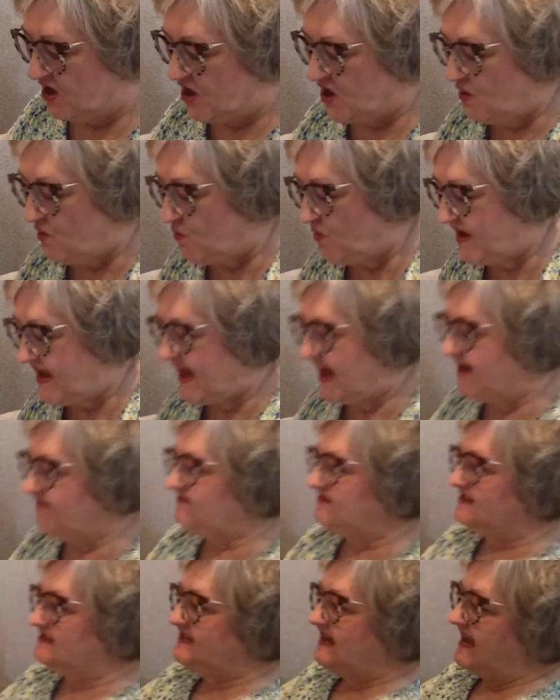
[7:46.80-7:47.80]
we have
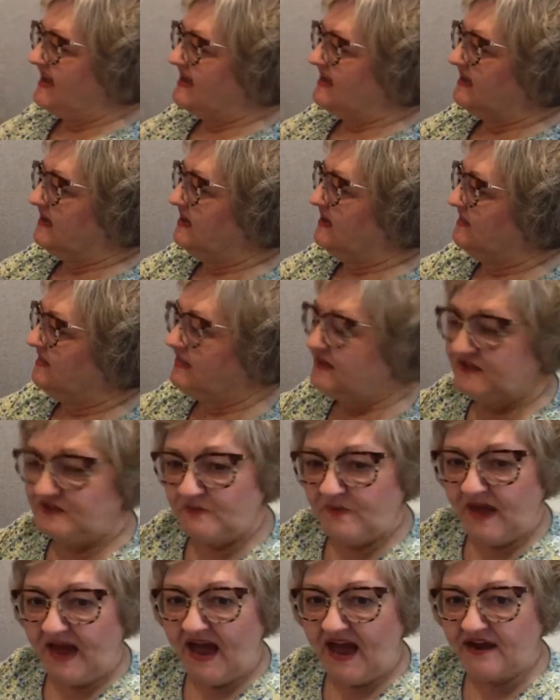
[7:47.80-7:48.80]
to take this
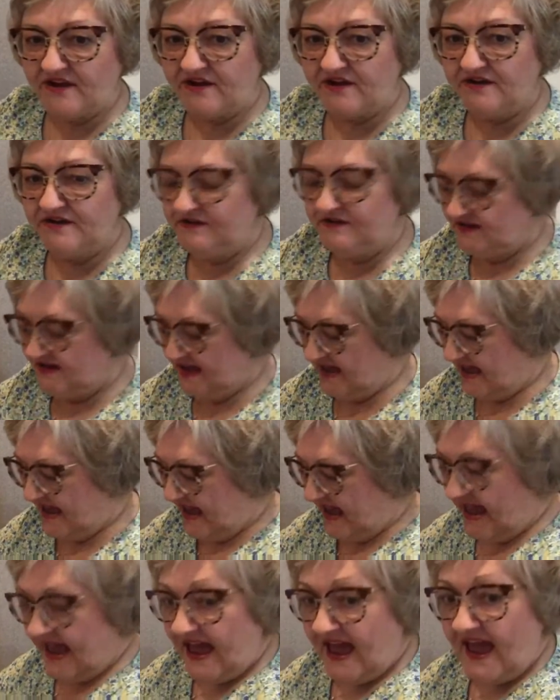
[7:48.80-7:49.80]
pattern
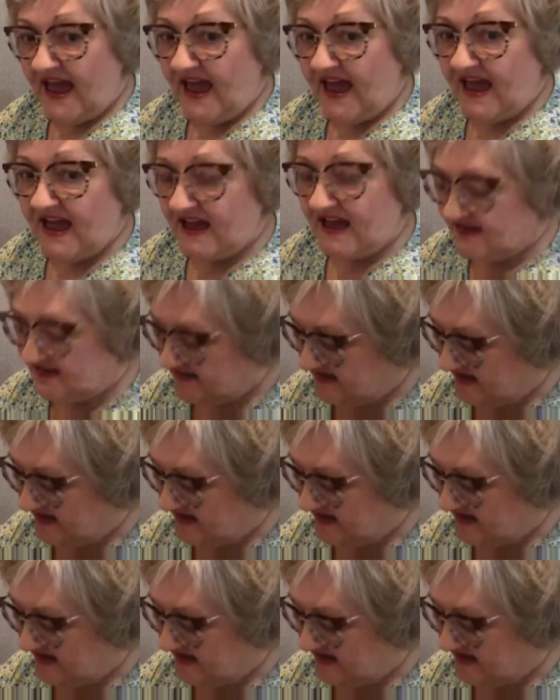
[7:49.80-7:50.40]
and